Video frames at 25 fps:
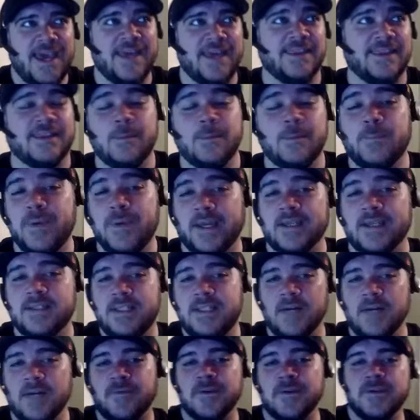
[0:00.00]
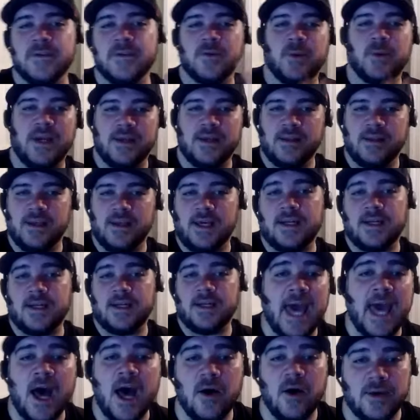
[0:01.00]
And the biggest difference between then
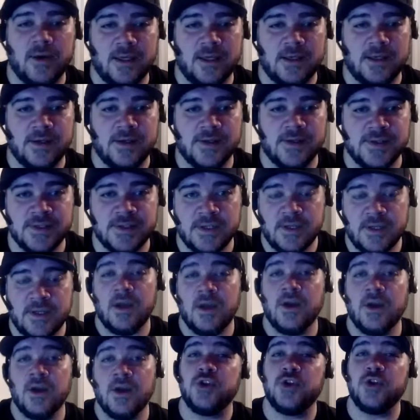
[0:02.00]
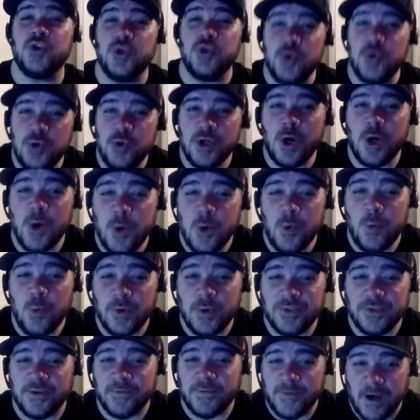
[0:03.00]
and now is do you know
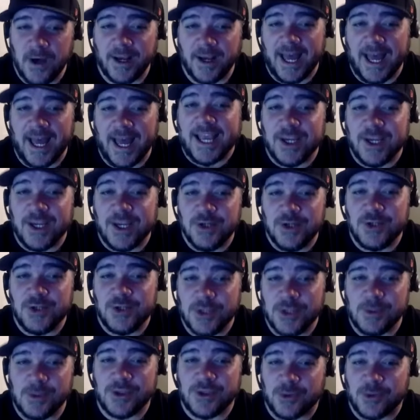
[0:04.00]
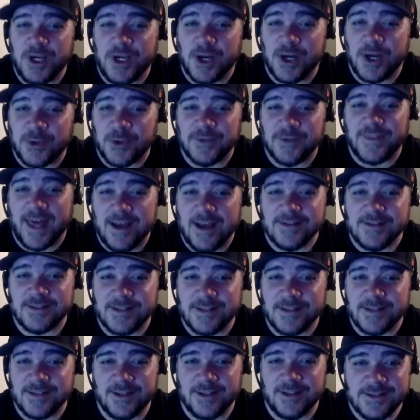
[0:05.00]
what the fuck I could do with
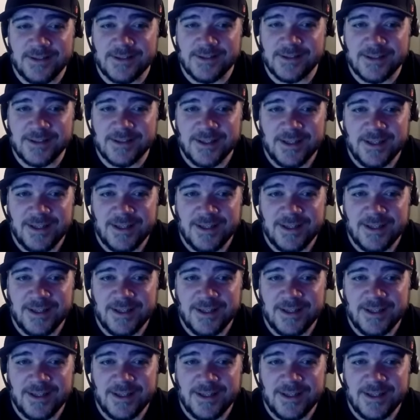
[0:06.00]
$300,000?